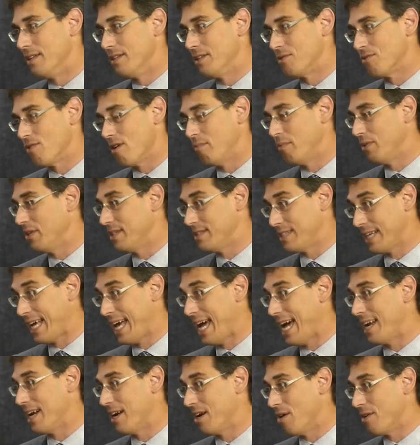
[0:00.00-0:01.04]
The trouble is,
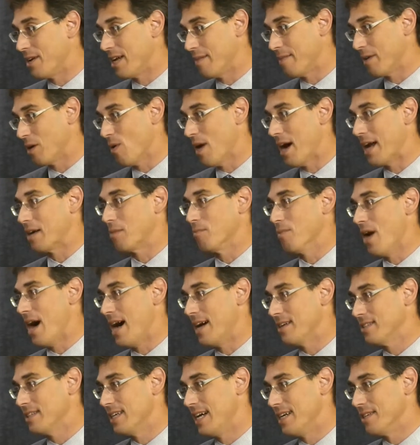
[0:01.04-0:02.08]
again, in our democratic
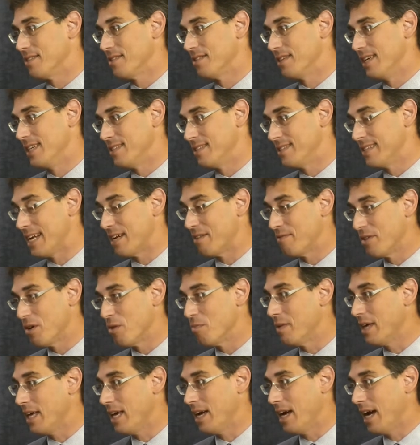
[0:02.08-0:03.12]
process, instead of there
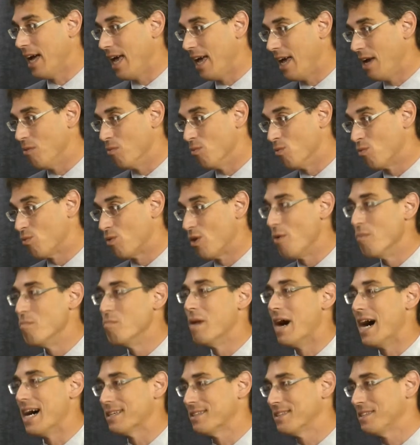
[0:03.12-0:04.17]
being a
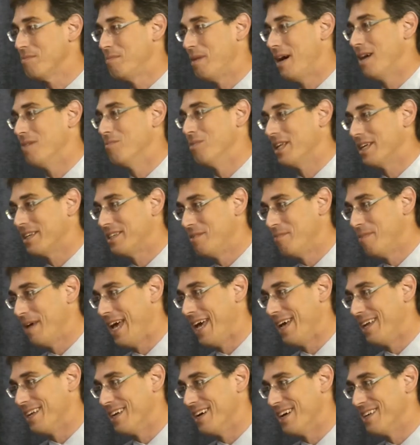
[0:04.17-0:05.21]
robust public
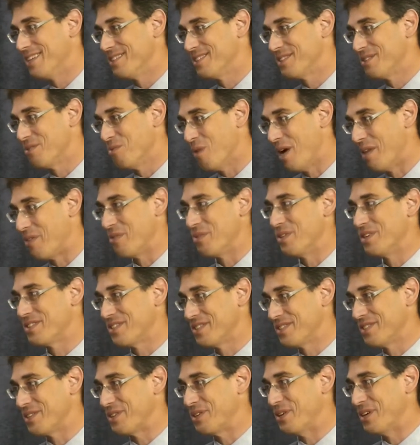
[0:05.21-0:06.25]
debate as to whether this
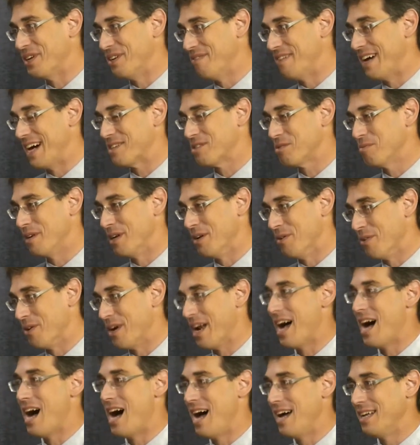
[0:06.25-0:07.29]
is a good investment or
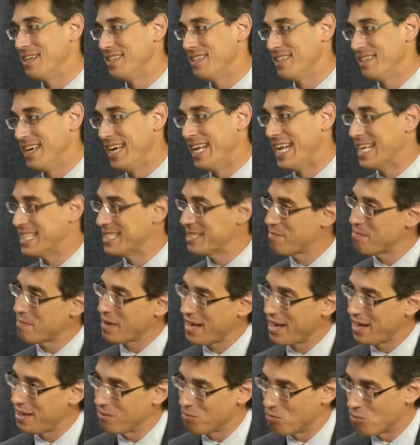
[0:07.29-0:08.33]
not, it ends up
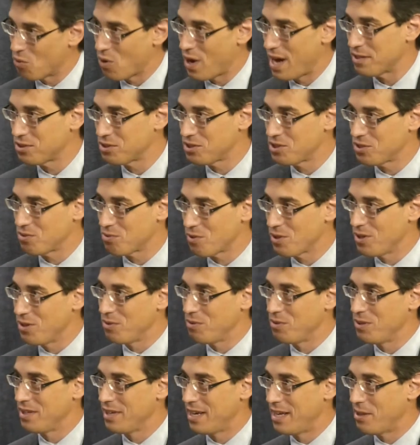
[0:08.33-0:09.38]
being rushed through,
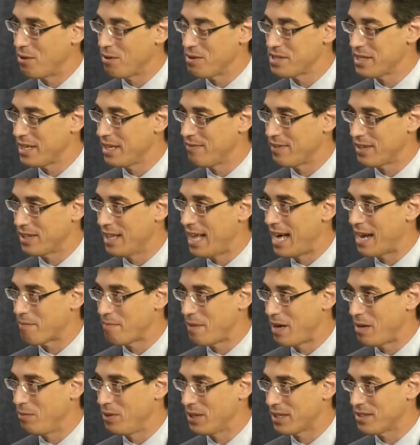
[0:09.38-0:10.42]
and there isn't even a lot of
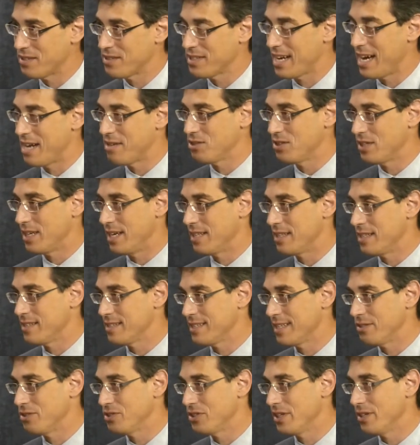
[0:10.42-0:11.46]
public discussion on this
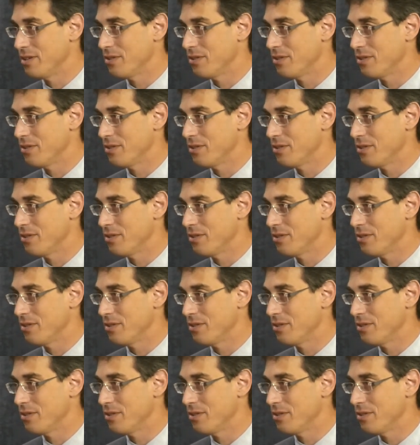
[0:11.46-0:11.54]
issue.